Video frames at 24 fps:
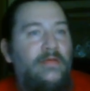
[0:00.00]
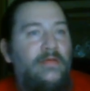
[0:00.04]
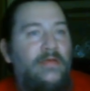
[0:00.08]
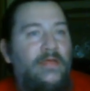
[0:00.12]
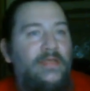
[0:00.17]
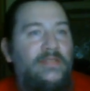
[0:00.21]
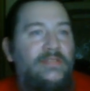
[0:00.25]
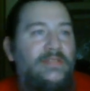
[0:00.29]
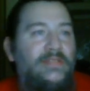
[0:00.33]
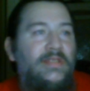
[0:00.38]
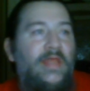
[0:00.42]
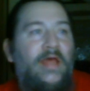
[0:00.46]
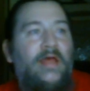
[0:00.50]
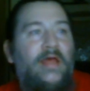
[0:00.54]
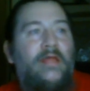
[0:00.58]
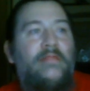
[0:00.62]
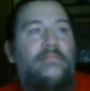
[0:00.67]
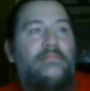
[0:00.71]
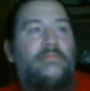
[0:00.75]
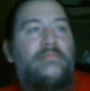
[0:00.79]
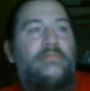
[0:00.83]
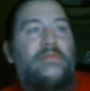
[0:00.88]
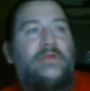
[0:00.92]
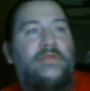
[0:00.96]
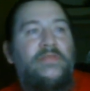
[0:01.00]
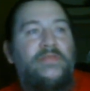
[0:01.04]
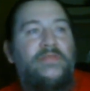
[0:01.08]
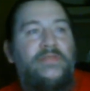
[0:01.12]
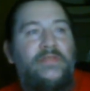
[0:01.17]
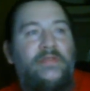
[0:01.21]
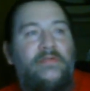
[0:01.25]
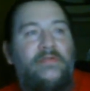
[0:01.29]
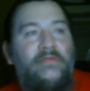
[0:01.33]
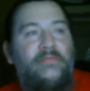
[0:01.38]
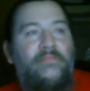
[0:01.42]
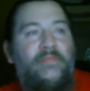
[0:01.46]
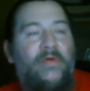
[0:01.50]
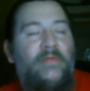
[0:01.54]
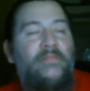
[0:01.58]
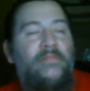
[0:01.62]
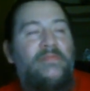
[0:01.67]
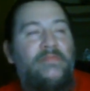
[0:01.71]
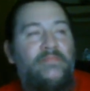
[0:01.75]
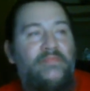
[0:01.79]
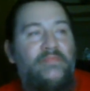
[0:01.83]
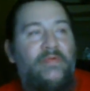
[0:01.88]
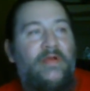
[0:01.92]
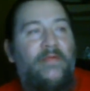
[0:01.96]
is not considered
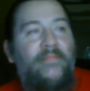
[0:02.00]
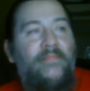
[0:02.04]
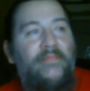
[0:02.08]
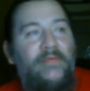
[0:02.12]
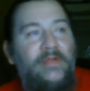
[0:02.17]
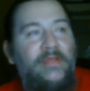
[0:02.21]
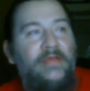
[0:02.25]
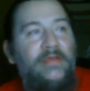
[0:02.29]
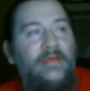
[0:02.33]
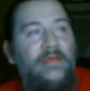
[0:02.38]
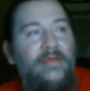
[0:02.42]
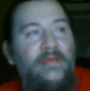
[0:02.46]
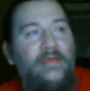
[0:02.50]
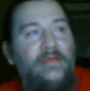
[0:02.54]
public property.